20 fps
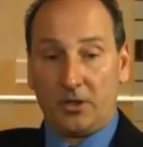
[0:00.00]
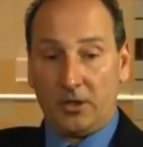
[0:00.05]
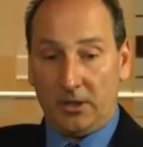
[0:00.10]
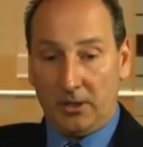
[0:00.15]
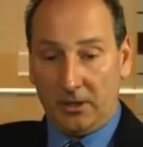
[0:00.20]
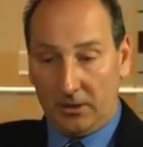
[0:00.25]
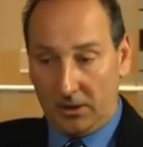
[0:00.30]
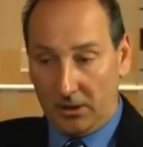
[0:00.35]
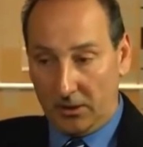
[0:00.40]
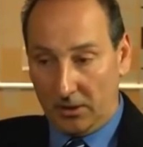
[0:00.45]

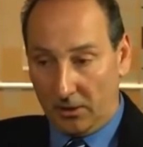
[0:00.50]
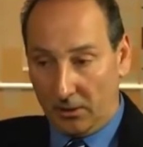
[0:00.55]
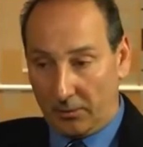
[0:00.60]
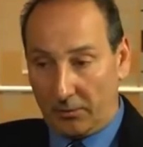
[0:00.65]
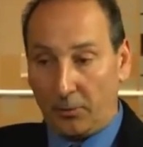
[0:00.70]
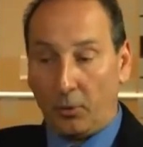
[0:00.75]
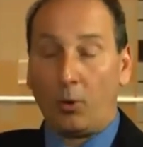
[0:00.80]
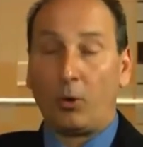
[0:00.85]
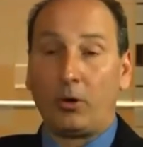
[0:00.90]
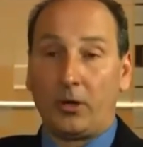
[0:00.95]
the, the
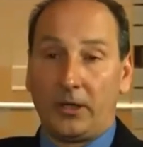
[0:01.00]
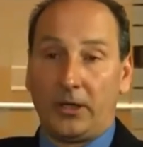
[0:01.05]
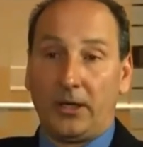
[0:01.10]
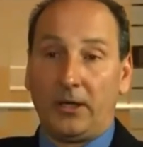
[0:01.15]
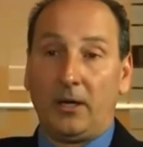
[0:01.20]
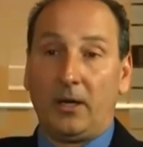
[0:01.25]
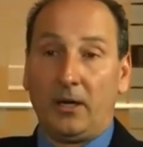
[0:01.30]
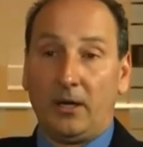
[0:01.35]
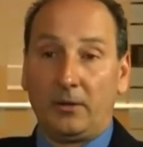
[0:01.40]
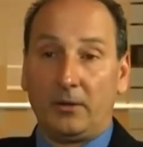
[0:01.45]

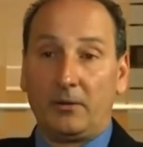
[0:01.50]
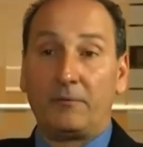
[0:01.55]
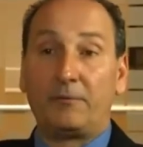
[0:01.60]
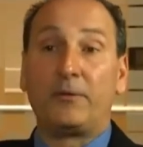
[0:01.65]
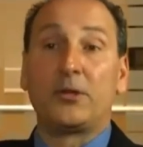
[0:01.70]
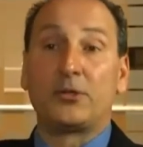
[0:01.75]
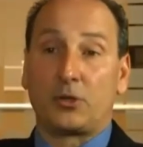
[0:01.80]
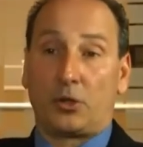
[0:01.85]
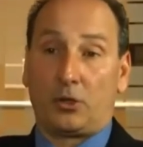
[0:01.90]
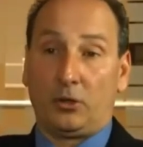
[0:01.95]
authority, uh, the
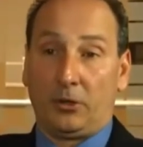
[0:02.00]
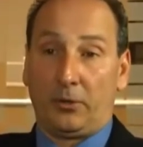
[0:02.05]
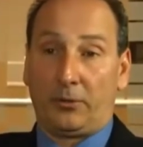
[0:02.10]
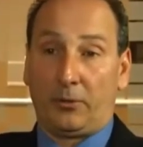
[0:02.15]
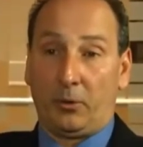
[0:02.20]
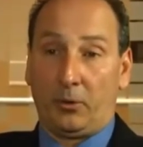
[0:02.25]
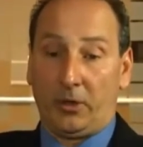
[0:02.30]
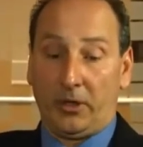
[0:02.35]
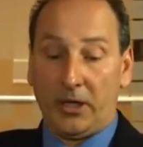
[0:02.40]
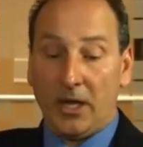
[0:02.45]
physical
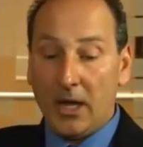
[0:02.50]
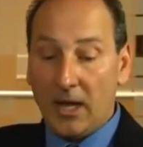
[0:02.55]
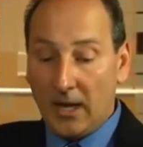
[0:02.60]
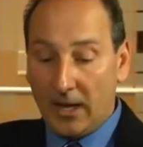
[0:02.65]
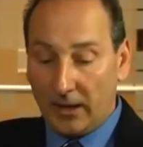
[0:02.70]
authority.